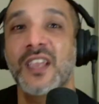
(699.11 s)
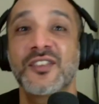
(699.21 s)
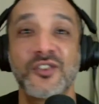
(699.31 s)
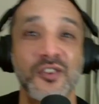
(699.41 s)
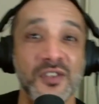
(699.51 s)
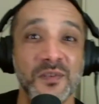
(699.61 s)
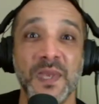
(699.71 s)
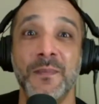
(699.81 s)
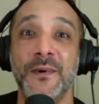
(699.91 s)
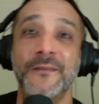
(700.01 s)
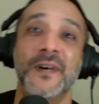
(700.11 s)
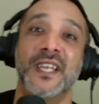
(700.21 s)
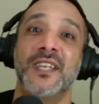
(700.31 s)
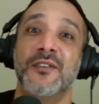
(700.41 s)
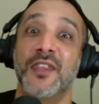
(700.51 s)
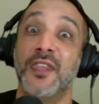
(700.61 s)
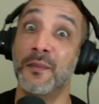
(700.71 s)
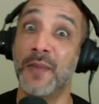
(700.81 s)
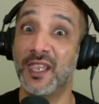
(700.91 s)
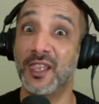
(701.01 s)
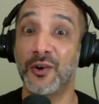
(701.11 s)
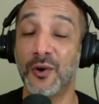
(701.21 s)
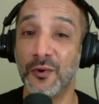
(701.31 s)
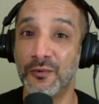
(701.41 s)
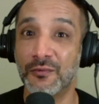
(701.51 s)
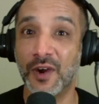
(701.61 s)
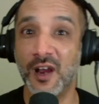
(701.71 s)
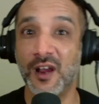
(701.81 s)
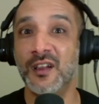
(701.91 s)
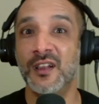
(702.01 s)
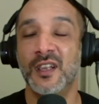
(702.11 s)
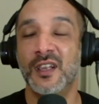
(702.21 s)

As soon as people find out that you're making your own raw,